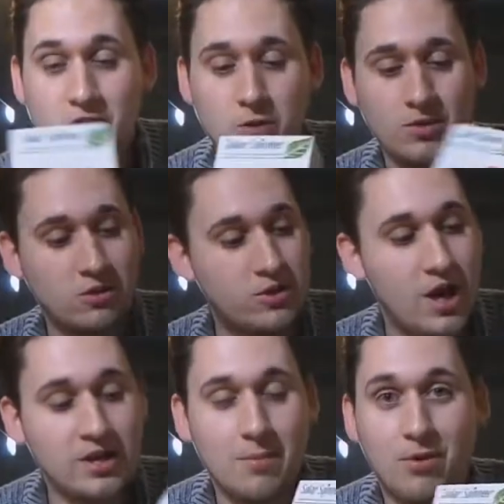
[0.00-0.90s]
So once you're
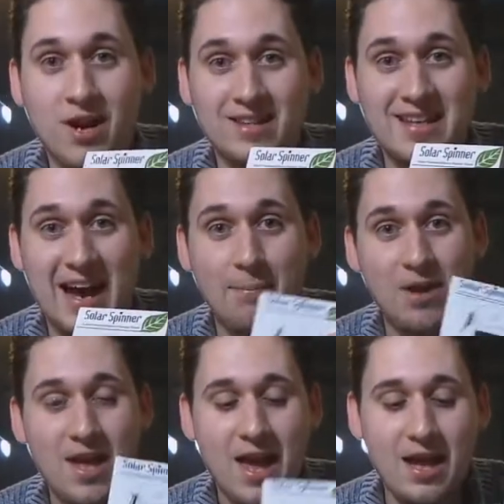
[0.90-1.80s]
done, you put it on
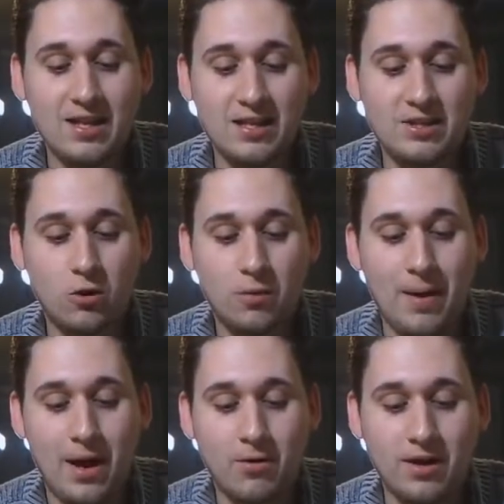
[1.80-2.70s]
top, and it's solar powered,